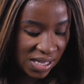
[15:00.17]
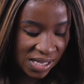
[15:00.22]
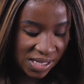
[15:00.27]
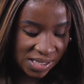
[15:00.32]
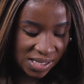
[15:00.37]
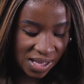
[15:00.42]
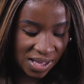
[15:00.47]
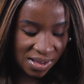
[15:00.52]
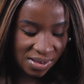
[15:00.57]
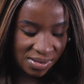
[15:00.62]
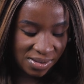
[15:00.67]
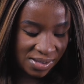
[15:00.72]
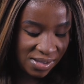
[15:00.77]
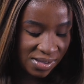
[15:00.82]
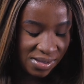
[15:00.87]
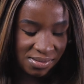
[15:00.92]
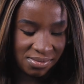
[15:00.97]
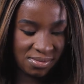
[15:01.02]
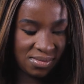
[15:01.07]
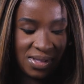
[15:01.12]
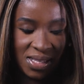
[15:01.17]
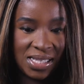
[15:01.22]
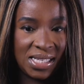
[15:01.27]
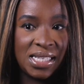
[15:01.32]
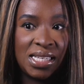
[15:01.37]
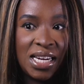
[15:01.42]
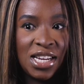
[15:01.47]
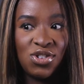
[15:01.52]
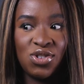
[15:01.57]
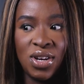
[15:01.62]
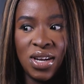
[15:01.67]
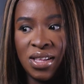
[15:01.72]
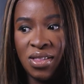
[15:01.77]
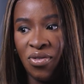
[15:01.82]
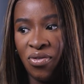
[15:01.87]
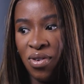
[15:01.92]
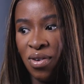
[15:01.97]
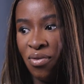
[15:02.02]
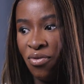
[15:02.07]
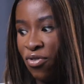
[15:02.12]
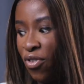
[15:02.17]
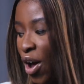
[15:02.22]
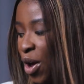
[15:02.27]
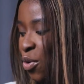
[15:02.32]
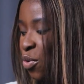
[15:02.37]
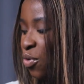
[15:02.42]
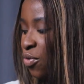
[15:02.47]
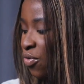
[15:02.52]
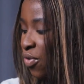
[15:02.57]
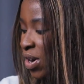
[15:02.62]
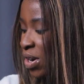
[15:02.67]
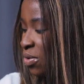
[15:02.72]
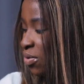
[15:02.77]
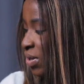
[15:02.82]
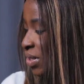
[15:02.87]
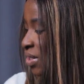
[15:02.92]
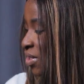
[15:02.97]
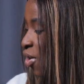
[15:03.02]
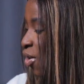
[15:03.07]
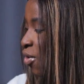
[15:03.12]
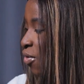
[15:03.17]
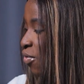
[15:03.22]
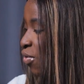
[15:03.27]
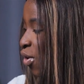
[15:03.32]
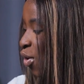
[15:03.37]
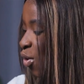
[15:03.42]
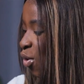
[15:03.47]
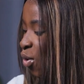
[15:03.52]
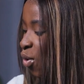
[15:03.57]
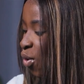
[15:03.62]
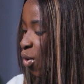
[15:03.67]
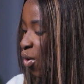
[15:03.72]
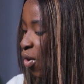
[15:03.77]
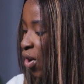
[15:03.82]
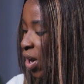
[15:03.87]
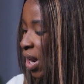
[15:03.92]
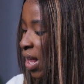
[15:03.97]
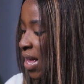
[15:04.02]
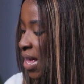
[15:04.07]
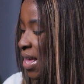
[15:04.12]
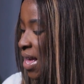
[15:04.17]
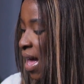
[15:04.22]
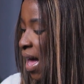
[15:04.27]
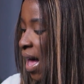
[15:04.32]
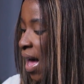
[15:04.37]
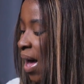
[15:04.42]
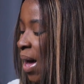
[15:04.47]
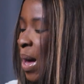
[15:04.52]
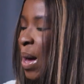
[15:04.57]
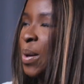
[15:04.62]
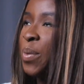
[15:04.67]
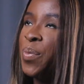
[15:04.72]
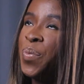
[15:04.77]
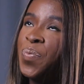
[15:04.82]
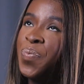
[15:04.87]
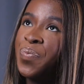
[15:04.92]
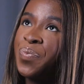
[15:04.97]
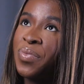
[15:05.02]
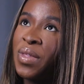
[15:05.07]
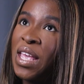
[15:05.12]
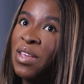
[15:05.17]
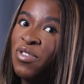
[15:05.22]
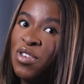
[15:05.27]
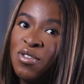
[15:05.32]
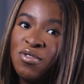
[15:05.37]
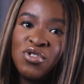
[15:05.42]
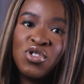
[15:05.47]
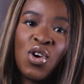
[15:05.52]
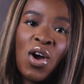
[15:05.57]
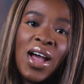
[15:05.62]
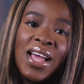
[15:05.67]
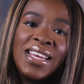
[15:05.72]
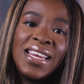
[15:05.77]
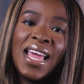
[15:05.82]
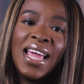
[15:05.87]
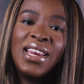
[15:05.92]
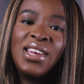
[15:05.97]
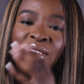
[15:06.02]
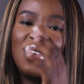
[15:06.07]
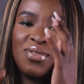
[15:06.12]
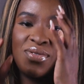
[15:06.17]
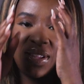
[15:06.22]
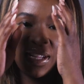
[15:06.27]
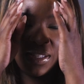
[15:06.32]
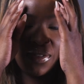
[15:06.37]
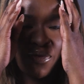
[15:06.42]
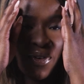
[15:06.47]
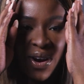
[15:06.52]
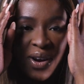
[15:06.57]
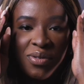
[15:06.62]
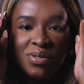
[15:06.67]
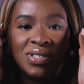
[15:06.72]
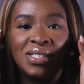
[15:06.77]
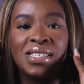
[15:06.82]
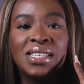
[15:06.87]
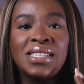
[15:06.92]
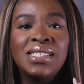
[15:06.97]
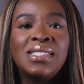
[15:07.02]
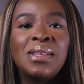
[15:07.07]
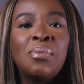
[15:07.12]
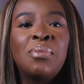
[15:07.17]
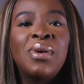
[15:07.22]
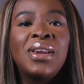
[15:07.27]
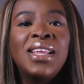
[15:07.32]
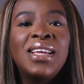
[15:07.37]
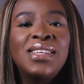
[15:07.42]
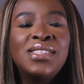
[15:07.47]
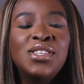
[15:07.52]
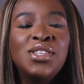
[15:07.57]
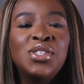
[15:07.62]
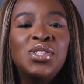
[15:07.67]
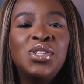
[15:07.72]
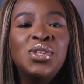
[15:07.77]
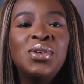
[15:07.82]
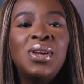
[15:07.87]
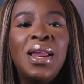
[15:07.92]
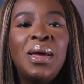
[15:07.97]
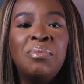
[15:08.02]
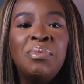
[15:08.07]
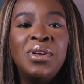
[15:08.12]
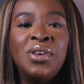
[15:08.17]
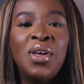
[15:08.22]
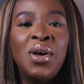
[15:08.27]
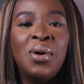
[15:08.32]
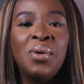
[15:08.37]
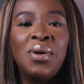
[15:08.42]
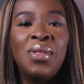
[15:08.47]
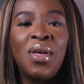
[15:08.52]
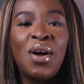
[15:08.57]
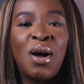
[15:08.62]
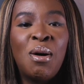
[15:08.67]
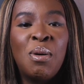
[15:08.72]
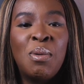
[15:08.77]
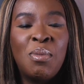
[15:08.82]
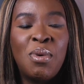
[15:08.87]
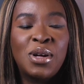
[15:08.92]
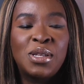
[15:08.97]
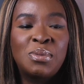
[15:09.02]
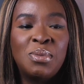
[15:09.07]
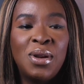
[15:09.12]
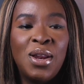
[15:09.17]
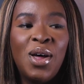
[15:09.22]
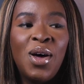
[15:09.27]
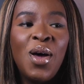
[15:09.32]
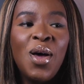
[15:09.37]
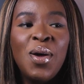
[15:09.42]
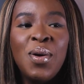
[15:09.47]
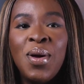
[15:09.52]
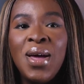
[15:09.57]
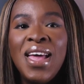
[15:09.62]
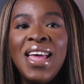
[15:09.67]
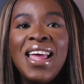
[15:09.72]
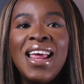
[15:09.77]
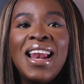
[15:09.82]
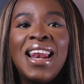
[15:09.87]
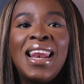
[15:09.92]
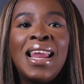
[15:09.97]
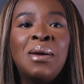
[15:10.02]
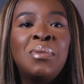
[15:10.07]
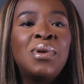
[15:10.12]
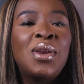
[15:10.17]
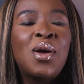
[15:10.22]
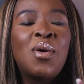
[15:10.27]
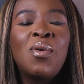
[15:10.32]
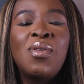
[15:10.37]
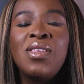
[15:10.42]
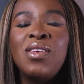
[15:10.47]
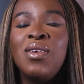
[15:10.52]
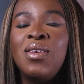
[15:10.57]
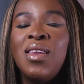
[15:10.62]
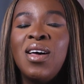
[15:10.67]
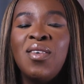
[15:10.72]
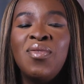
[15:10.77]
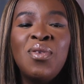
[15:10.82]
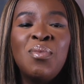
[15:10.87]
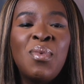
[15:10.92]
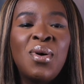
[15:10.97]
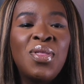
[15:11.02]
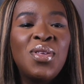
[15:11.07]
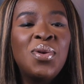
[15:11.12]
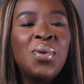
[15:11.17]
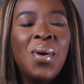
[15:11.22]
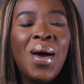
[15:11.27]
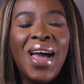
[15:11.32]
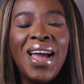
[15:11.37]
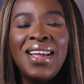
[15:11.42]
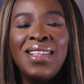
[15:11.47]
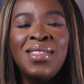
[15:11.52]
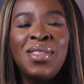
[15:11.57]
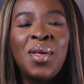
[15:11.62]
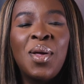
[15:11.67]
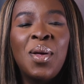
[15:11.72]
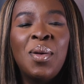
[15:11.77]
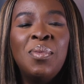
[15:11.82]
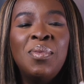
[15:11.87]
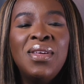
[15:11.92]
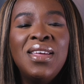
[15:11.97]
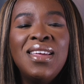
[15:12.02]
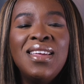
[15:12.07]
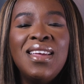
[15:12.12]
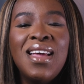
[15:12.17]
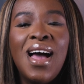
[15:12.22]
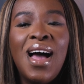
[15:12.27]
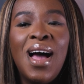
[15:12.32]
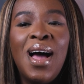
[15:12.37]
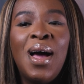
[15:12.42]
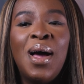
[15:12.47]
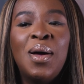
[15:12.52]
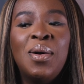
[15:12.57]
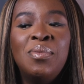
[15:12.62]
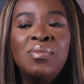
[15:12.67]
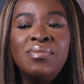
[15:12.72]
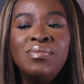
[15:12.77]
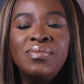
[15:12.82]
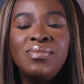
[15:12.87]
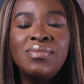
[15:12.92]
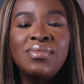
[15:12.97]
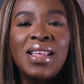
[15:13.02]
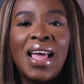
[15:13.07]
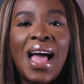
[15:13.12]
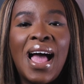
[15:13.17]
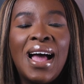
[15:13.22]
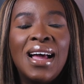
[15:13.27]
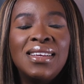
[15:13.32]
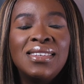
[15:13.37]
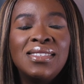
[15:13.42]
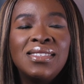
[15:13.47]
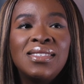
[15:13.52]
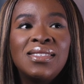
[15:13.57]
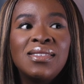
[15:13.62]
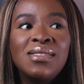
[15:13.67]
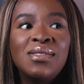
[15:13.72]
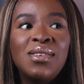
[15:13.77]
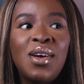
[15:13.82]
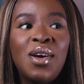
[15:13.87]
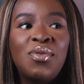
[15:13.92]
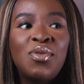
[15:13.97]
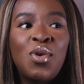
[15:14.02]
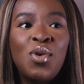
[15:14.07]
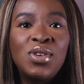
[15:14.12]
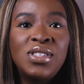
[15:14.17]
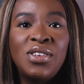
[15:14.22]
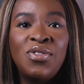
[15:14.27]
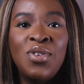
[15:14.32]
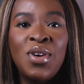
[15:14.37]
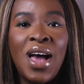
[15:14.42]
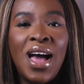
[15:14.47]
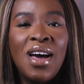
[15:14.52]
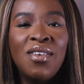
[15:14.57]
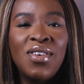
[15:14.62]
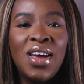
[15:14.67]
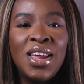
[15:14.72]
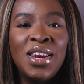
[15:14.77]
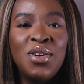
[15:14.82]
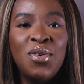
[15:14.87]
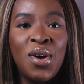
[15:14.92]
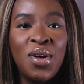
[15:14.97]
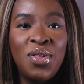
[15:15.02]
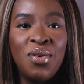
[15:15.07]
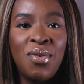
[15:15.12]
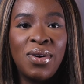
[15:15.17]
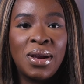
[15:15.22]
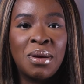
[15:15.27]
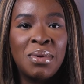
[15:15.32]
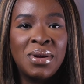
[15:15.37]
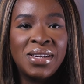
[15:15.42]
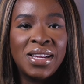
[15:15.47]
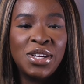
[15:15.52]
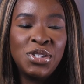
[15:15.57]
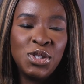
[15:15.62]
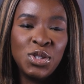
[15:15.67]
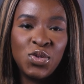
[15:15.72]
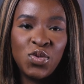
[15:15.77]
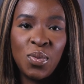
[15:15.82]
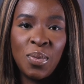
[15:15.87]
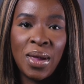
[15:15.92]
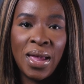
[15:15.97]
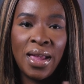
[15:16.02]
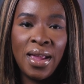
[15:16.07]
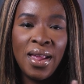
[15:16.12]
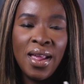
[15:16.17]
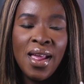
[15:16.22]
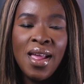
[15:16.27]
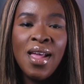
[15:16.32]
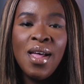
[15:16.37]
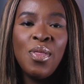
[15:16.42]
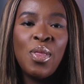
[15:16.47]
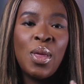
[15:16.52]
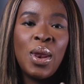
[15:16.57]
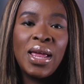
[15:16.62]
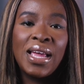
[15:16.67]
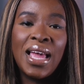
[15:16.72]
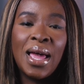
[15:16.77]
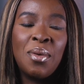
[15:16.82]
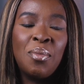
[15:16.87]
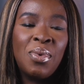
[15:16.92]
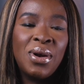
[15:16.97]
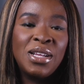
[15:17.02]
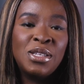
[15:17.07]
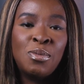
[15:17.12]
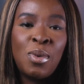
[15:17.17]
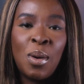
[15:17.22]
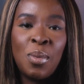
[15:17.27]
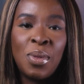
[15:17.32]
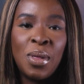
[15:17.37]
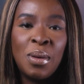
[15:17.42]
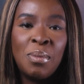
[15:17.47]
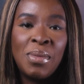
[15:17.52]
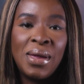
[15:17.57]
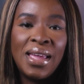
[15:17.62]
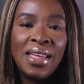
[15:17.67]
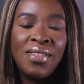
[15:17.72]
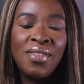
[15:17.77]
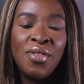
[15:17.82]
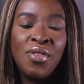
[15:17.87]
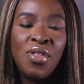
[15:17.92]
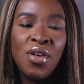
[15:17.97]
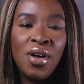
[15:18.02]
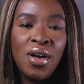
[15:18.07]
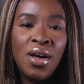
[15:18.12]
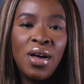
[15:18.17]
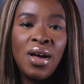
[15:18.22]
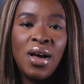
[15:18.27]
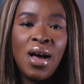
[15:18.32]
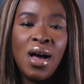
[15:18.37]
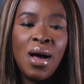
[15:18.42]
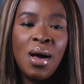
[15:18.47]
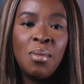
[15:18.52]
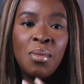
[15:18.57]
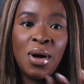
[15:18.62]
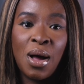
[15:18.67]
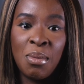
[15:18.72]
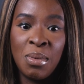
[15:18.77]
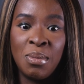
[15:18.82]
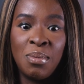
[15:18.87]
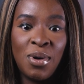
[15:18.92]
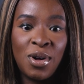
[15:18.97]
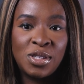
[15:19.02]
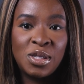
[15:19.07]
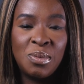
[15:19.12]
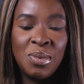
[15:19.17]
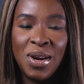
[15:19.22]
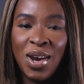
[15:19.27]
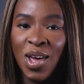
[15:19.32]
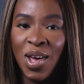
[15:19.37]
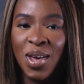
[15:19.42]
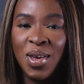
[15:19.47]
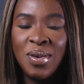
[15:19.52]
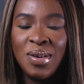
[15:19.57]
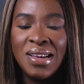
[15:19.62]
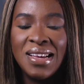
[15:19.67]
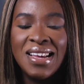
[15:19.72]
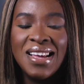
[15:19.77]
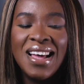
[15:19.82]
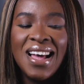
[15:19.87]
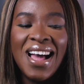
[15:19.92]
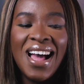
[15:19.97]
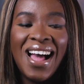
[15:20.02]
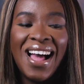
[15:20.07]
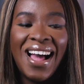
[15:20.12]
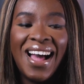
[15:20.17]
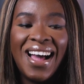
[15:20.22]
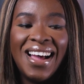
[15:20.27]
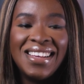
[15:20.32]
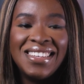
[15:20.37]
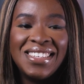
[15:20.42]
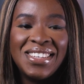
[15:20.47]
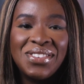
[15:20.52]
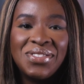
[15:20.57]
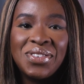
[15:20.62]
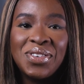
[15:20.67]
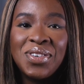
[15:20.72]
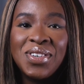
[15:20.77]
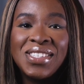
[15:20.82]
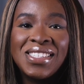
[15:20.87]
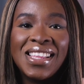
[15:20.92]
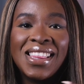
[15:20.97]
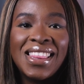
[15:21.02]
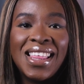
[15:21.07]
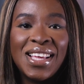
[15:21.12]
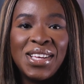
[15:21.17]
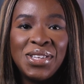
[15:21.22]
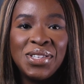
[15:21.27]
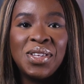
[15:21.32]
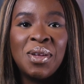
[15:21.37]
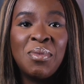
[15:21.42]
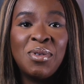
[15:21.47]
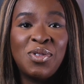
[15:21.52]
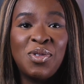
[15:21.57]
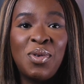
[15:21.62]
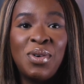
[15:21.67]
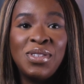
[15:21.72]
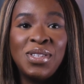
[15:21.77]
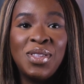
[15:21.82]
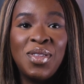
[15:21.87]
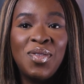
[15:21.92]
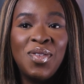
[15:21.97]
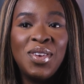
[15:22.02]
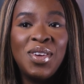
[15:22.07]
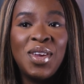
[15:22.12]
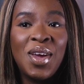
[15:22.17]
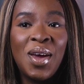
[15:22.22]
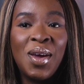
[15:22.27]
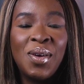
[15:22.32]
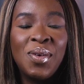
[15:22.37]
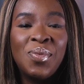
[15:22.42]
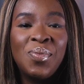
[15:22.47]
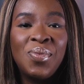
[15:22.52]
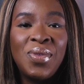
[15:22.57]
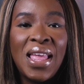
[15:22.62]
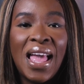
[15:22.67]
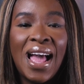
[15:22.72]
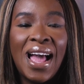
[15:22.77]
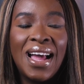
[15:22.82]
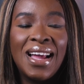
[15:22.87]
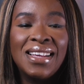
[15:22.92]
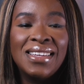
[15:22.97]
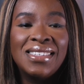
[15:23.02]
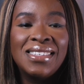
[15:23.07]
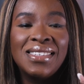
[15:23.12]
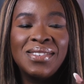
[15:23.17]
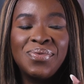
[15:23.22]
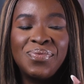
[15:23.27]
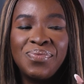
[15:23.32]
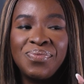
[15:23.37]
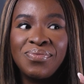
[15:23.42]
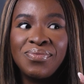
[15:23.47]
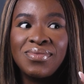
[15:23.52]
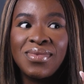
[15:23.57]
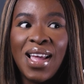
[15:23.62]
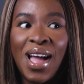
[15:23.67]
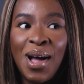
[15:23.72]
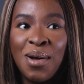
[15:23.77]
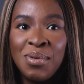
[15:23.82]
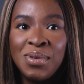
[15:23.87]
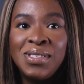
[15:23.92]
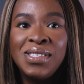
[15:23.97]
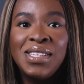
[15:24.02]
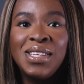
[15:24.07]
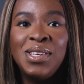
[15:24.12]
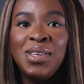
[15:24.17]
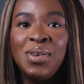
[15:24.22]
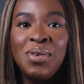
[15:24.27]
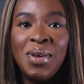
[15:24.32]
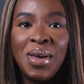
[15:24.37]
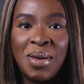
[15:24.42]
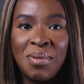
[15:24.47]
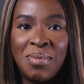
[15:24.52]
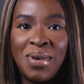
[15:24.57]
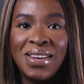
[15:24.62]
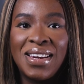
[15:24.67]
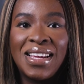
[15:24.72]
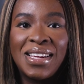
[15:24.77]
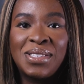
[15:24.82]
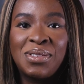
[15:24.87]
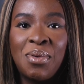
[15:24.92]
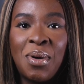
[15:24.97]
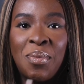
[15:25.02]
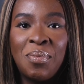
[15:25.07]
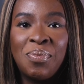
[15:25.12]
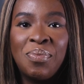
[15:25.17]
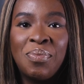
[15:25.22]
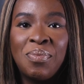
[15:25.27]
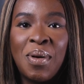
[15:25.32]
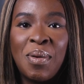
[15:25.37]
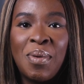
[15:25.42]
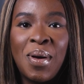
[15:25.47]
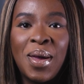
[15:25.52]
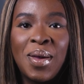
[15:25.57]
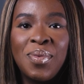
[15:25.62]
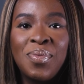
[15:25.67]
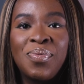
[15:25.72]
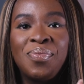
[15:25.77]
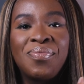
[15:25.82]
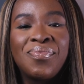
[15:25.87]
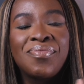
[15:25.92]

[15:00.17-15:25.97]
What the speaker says: is literally the final fragrance of the haul. If you've tried any of these fragrances, then please do let me know in the comment box below. Let me know whether you love them, whether you hate them. And of course, if you have any other recommendations for me, then again, please pop them in the comment box below. And of course, thank you so much for watching the video, and I will see you in my next one. Bye bye.